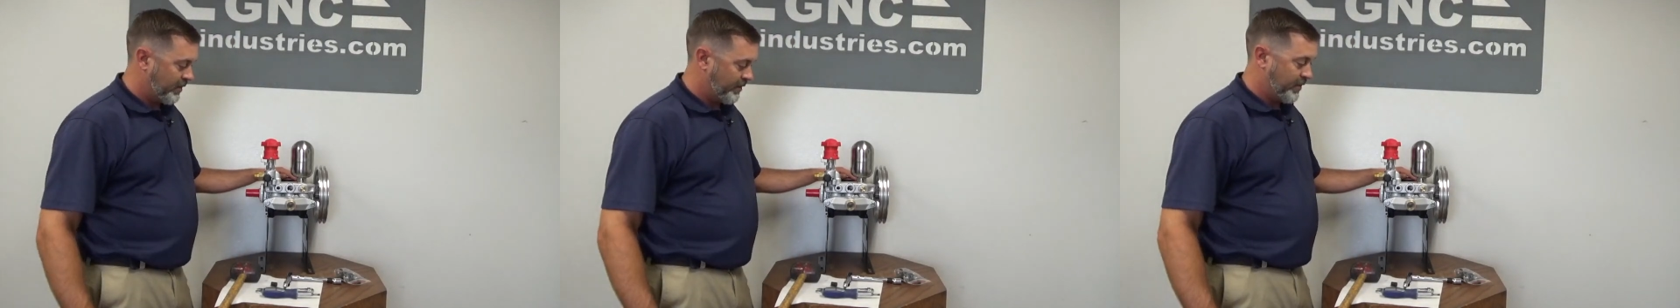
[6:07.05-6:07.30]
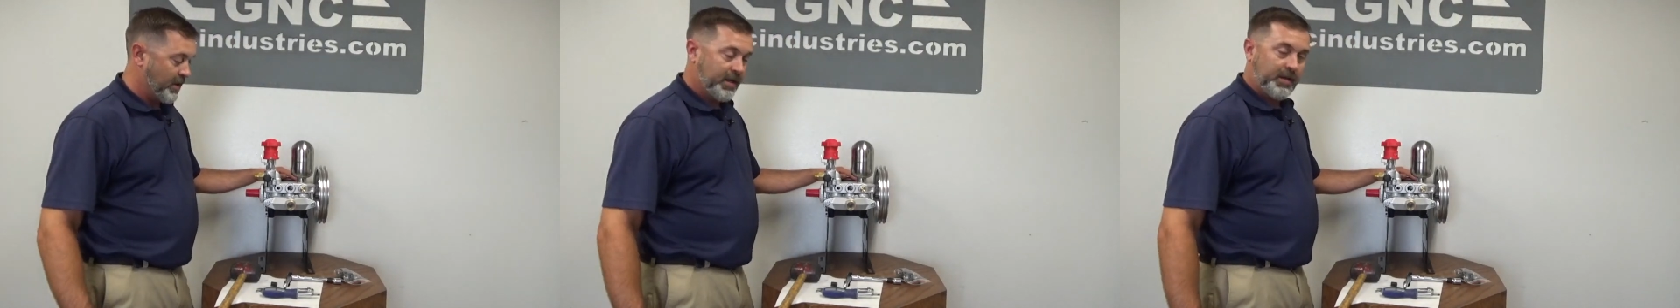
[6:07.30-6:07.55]

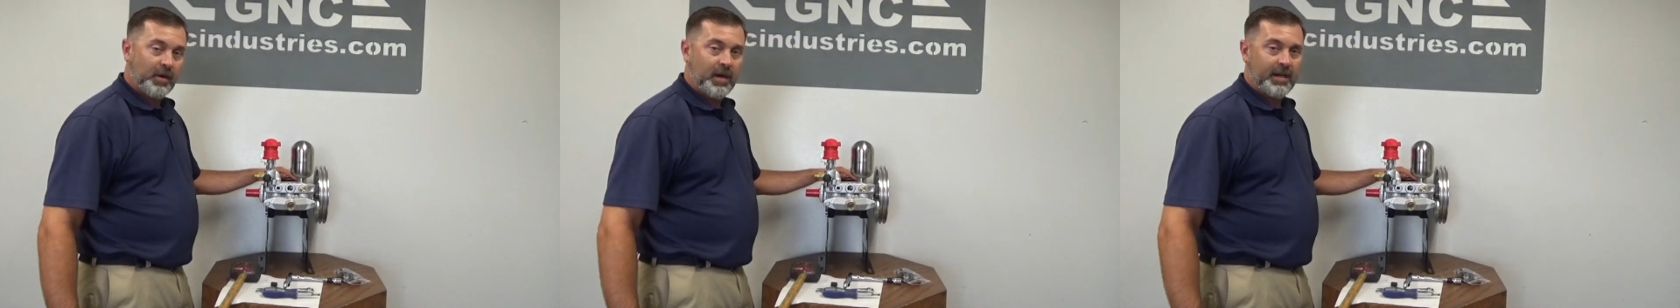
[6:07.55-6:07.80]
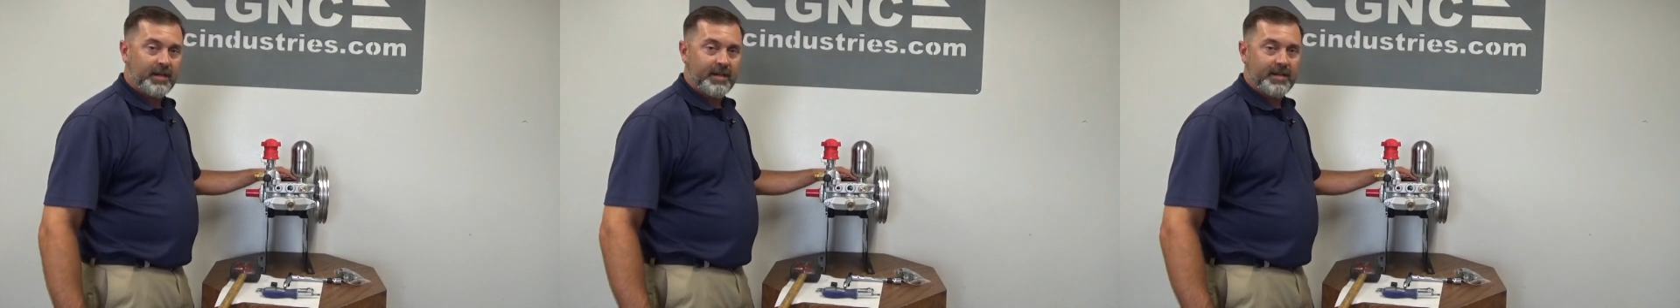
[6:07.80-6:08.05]
Done
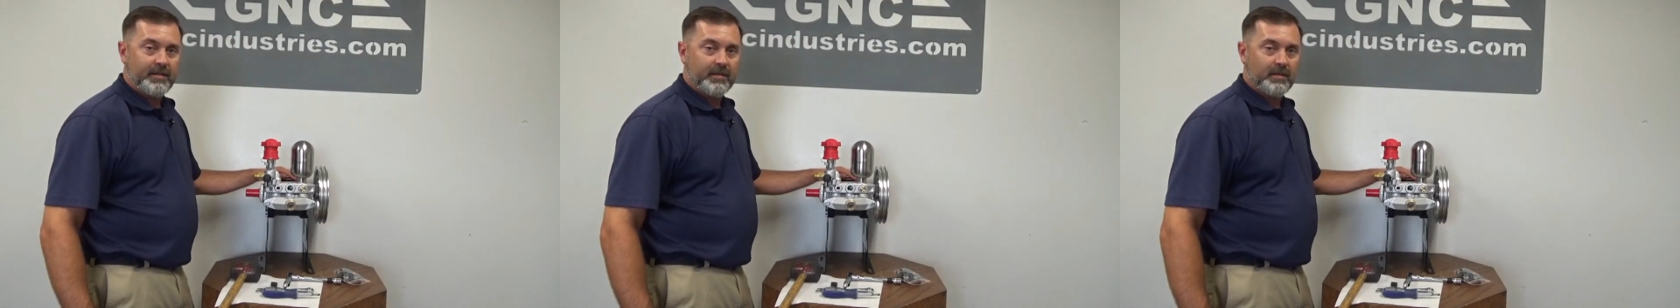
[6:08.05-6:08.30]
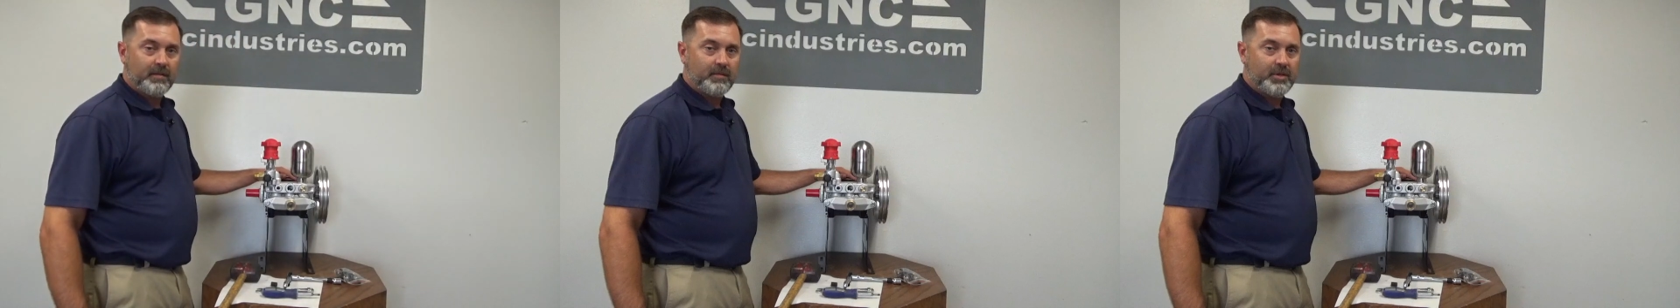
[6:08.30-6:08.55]
correctly,
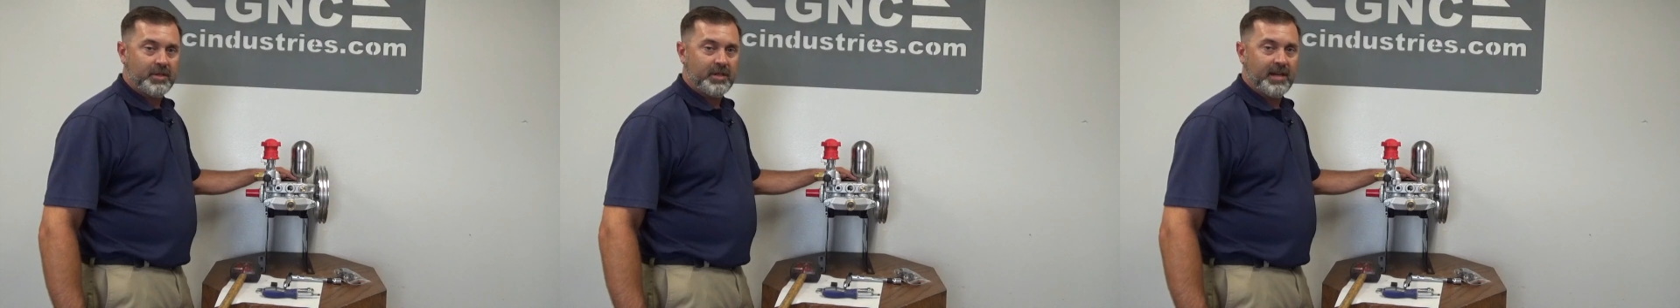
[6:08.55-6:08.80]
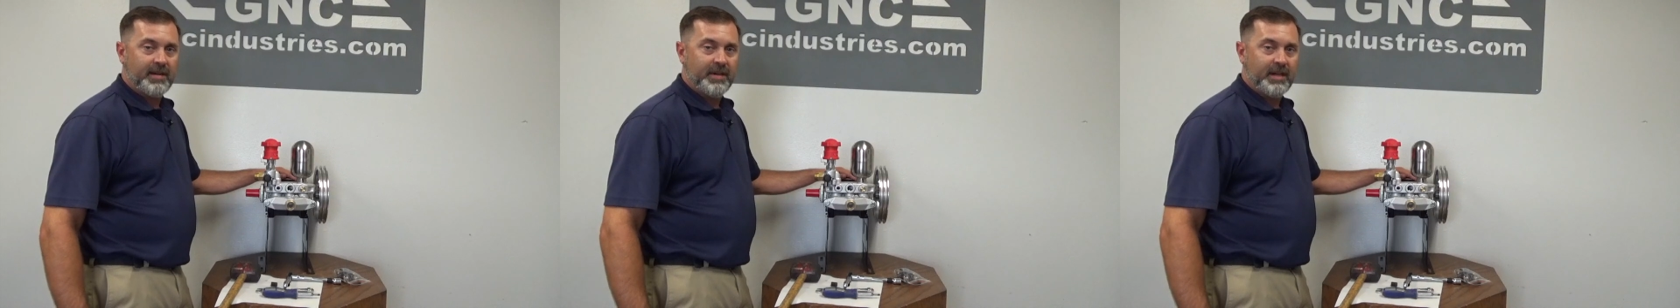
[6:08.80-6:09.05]
we shouldn't
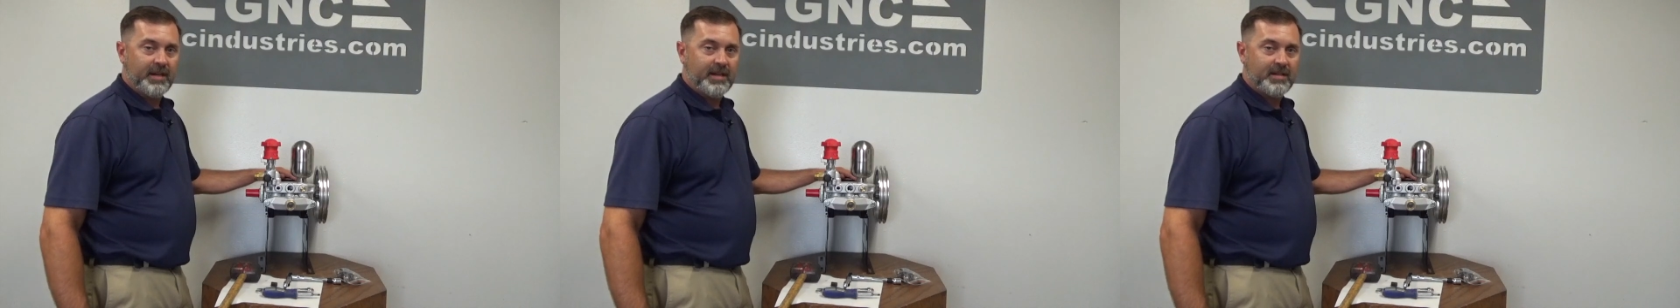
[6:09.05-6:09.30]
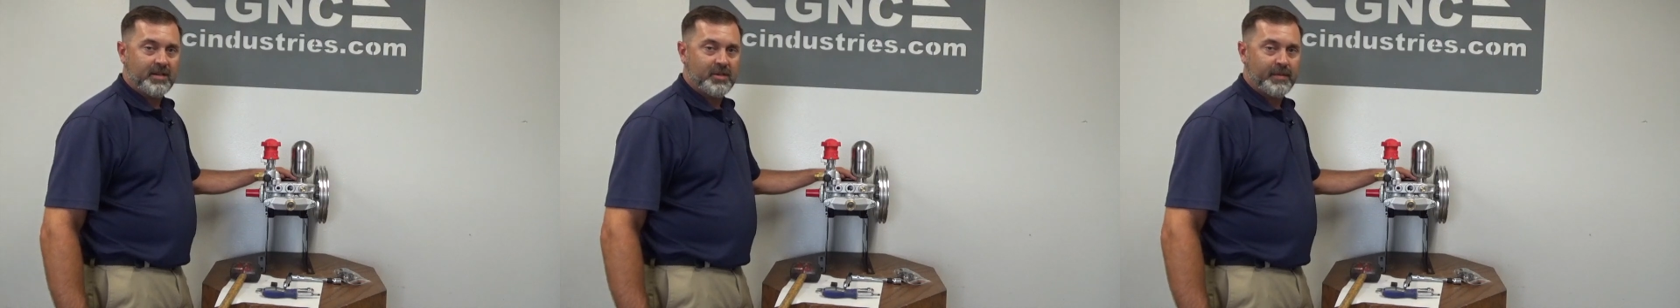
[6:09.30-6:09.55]
have any
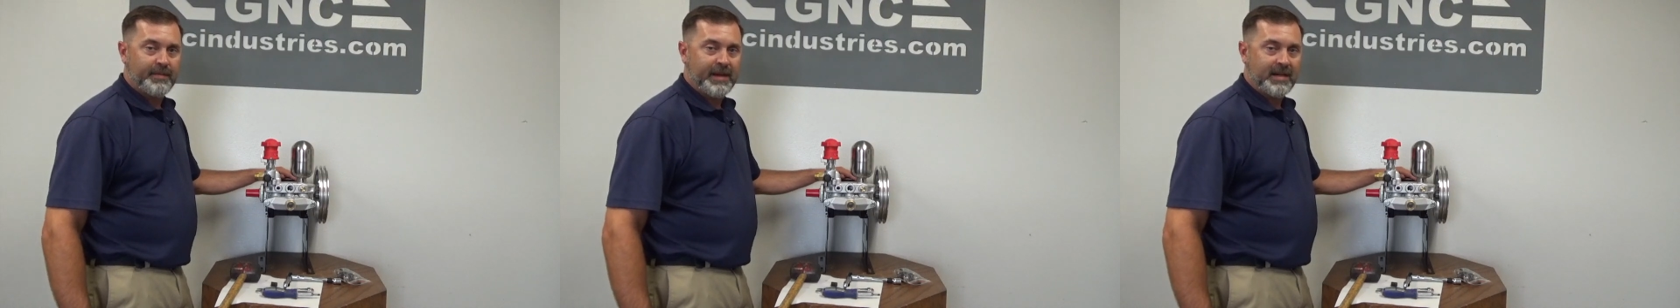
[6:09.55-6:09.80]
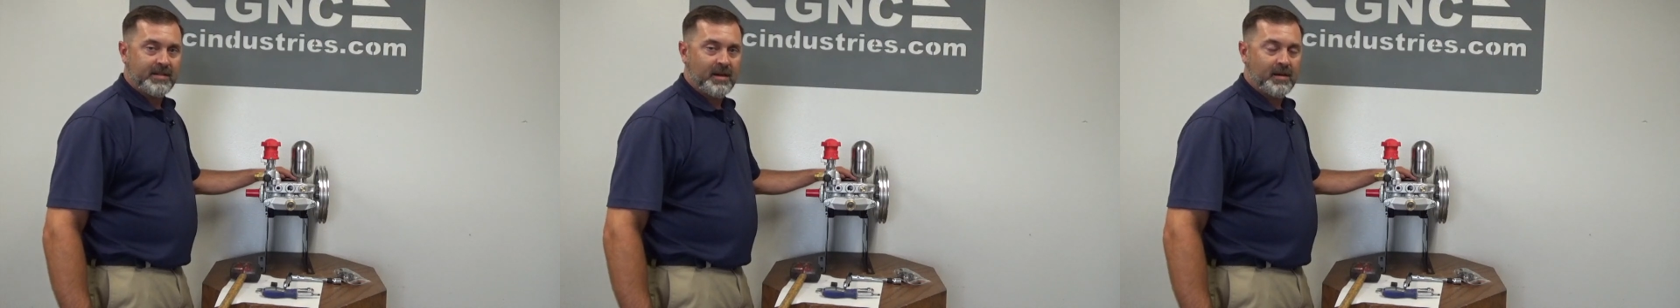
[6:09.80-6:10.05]
leaks and should be
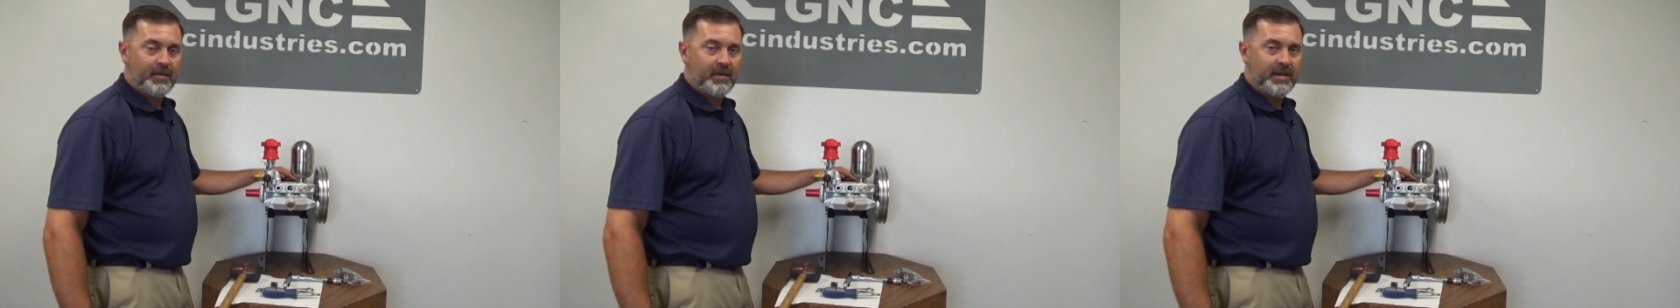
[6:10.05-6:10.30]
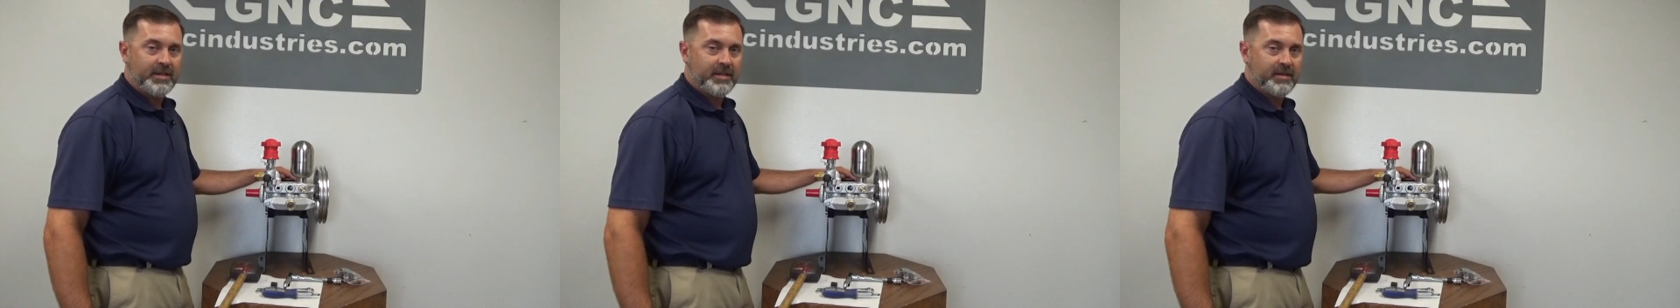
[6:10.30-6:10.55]
back to
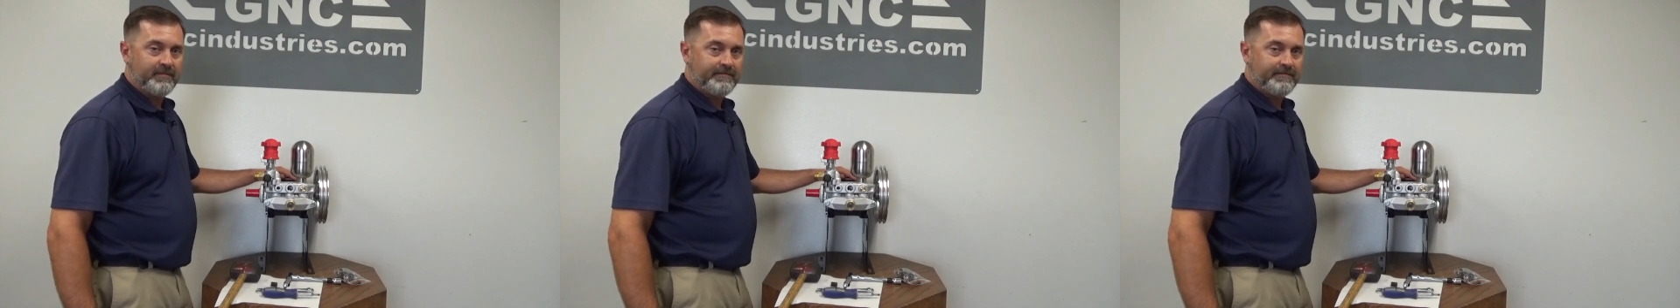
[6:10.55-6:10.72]
operation.